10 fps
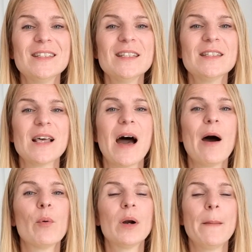is
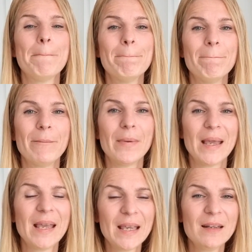our
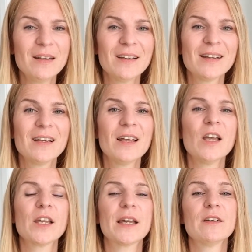main
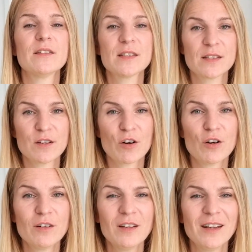
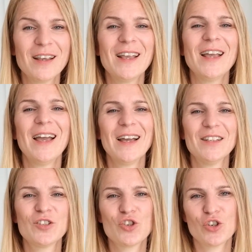concern
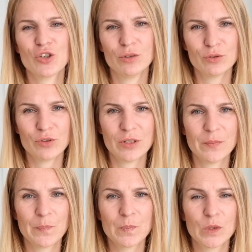as
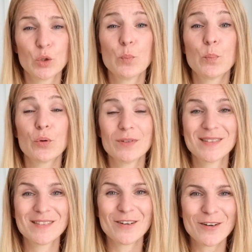children to
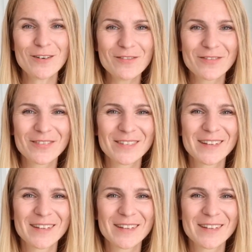preserve